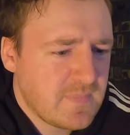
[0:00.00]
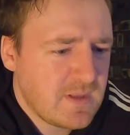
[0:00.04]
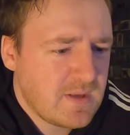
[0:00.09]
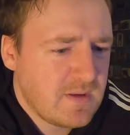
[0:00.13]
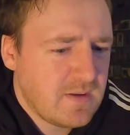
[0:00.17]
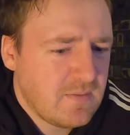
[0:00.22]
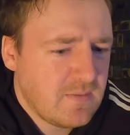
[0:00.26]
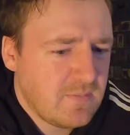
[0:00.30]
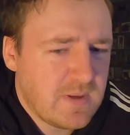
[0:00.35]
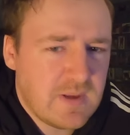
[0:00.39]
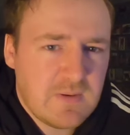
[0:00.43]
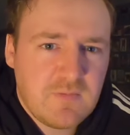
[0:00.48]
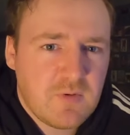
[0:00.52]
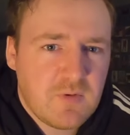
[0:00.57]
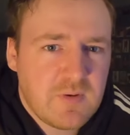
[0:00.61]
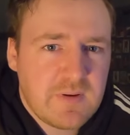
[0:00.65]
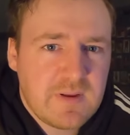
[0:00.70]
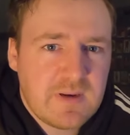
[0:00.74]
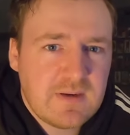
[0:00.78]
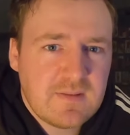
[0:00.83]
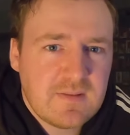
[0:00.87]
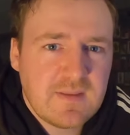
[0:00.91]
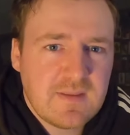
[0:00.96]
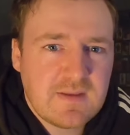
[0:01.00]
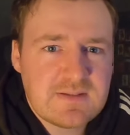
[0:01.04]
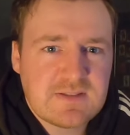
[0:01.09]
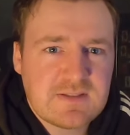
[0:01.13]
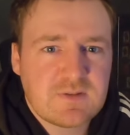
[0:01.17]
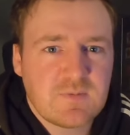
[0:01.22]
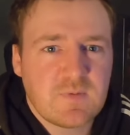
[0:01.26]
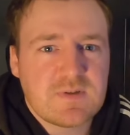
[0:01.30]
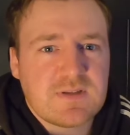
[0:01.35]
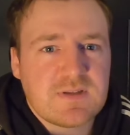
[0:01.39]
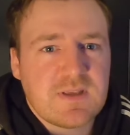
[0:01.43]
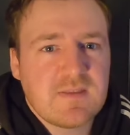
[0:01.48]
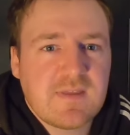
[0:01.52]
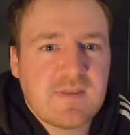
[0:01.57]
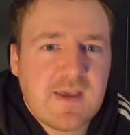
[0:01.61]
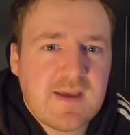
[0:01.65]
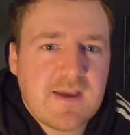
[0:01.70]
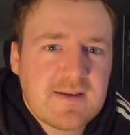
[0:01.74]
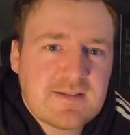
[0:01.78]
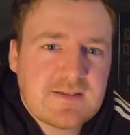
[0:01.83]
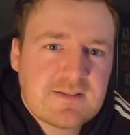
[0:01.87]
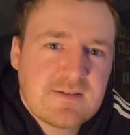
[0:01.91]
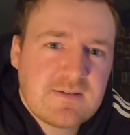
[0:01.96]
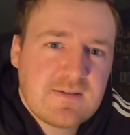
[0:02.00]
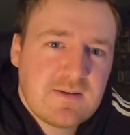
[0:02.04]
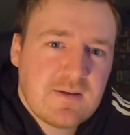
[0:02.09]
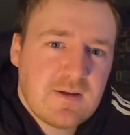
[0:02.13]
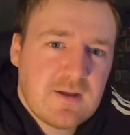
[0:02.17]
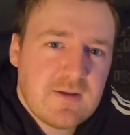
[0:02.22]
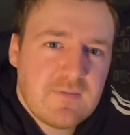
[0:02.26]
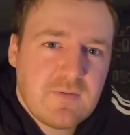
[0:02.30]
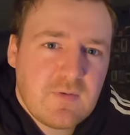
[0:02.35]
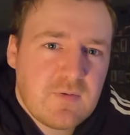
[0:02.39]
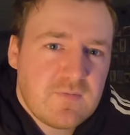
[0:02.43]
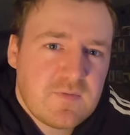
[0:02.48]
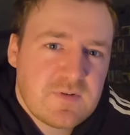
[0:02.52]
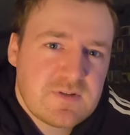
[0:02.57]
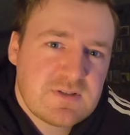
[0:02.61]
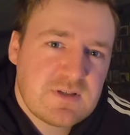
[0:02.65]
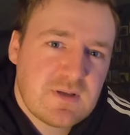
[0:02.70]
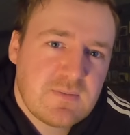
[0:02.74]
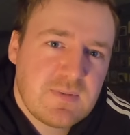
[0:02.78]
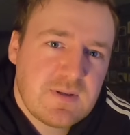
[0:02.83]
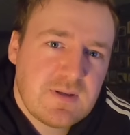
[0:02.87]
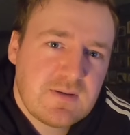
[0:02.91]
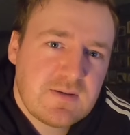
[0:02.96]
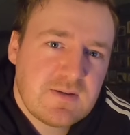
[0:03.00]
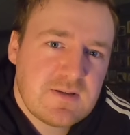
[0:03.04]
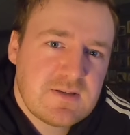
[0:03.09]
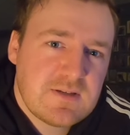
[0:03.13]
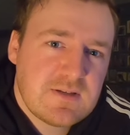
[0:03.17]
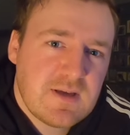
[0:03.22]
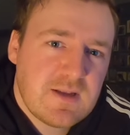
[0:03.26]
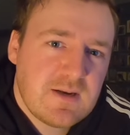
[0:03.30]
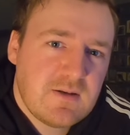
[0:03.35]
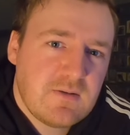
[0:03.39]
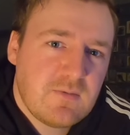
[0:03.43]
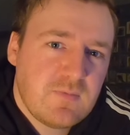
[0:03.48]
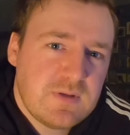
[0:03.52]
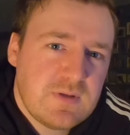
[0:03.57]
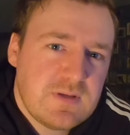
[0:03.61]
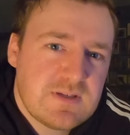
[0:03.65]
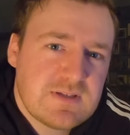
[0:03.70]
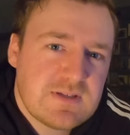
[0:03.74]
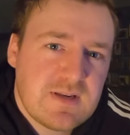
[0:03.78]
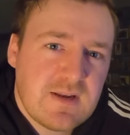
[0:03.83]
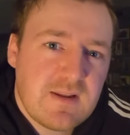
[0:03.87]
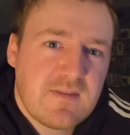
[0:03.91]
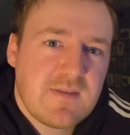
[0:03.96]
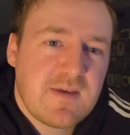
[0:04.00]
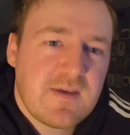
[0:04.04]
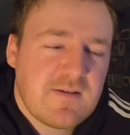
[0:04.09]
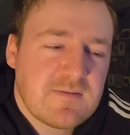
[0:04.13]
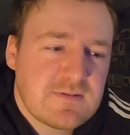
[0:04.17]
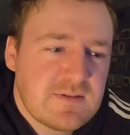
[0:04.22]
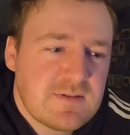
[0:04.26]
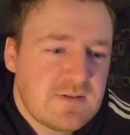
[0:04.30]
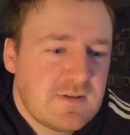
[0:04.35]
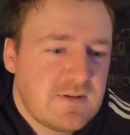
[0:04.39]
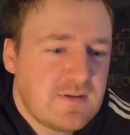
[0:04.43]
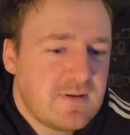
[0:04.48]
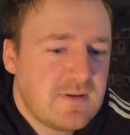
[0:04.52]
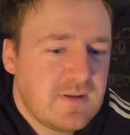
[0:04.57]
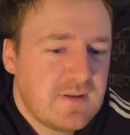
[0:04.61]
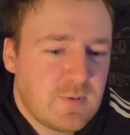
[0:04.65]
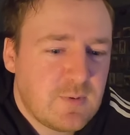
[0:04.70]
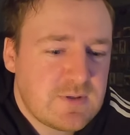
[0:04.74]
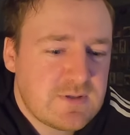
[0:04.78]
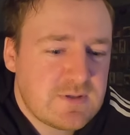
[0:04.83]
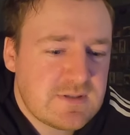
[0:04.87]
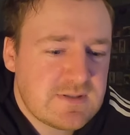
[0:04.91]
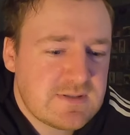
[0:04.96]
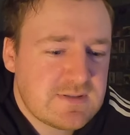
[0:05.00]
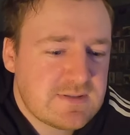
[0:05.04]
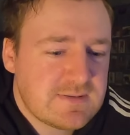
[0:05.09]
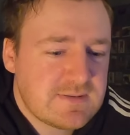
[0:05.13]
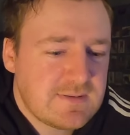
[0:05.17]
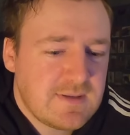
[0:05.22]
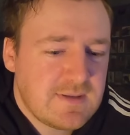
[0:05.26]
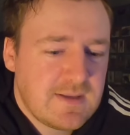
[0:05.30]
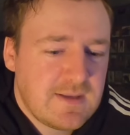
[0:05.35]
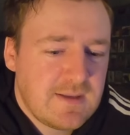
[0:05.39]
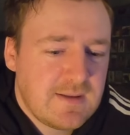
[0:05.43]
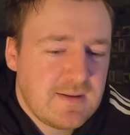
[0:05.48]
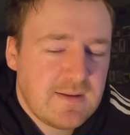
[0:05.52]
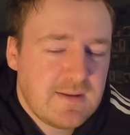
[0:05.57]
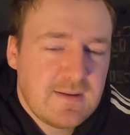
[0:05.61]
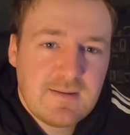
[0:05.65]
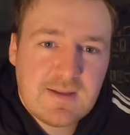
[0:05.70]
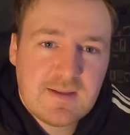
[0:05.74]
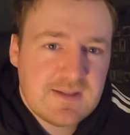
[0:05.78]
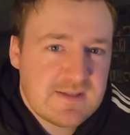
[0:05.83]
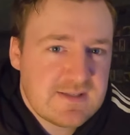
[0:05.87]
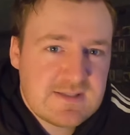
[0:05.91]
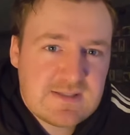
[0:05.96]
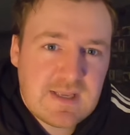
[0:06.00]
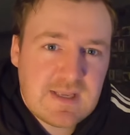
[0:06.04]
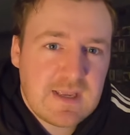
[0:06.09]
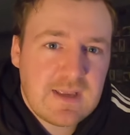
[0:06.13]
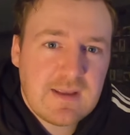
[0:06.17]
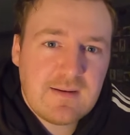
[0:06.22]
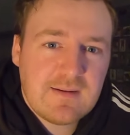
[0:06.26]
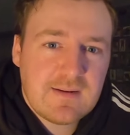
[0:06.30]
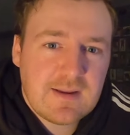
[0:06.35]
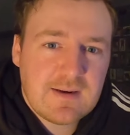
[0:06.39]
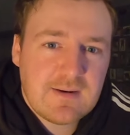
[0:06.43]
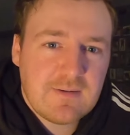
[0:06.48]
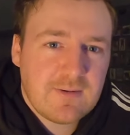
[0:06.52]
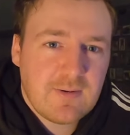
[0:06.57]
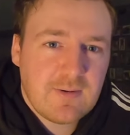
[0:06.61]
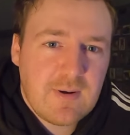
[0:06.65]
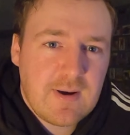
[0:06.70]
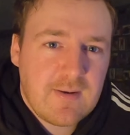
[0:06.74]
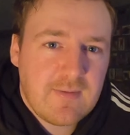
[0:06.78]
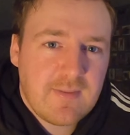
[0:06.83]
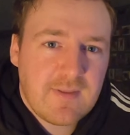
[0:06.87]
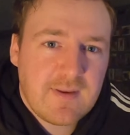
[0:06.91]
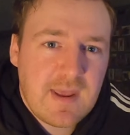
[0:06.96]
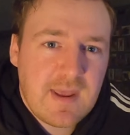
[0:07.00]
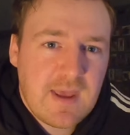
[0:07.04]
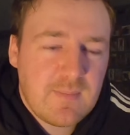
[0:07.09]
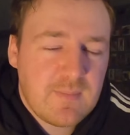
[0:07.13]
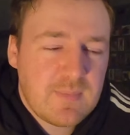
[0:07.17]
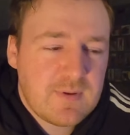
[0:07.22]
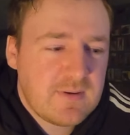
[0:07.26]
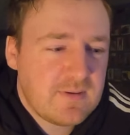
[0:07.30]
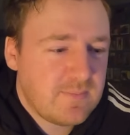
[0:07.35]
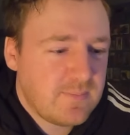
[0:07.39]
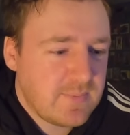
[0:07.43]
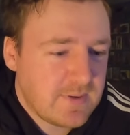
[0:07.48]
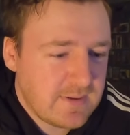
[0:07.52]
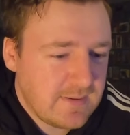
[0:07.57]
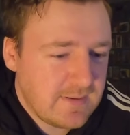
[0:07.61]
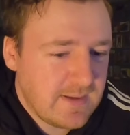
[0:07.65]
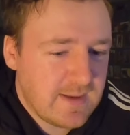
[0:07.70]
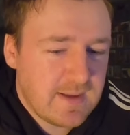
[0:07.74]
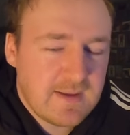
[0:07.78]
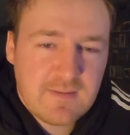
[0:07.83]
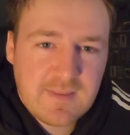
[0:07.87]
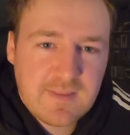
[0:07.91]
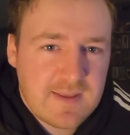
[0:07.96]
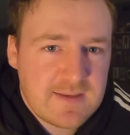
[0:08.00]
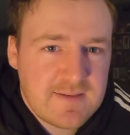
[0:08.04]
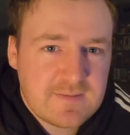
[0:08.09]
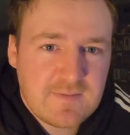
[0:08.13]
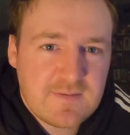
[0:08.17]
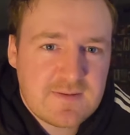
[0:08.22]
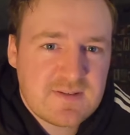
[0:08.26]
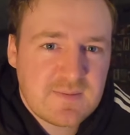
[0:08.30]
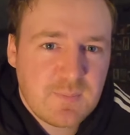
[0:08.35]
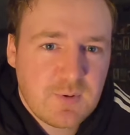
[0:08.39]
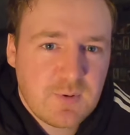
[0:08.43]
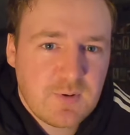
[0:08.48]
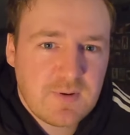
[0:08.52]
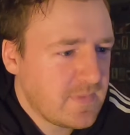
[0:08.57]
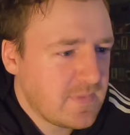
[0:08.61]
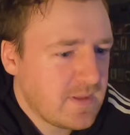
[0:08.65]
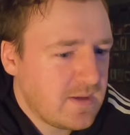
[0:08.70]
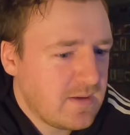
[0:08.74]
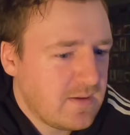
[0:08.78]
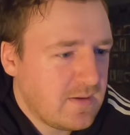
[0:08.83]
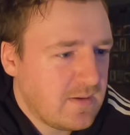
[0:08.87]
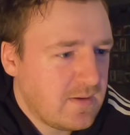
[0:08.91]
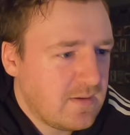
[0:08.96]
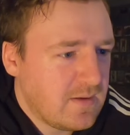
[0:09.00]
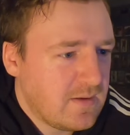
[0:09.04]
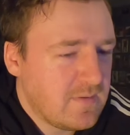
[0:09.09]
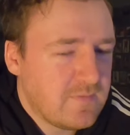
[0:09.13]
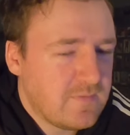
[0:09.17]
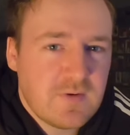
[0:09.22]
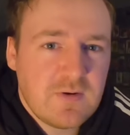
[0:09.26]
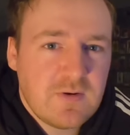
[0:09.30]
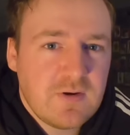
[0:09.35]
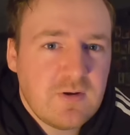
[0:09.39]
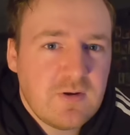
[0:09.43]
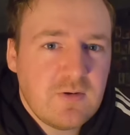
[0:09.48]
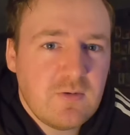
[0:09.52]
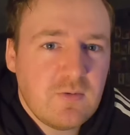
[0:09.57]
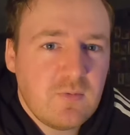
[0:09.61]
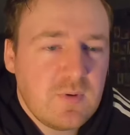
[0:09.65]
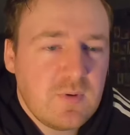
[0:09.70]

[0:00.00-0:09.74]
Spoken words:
Before we get into things, just want to say thanks to everyone for subbing to the channel. We just hit 1,000, which is insane. I don't know how that happened, but yeah, thanks for the support. If you're new,